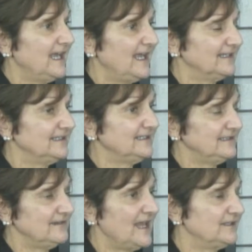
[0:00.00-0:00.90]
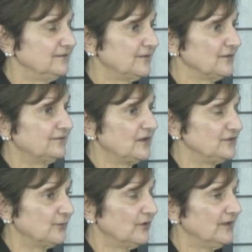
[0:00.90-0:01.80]
and he headed for the front
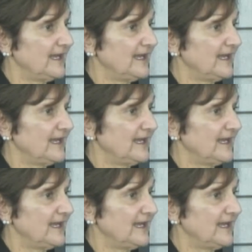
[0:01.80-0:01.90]
door,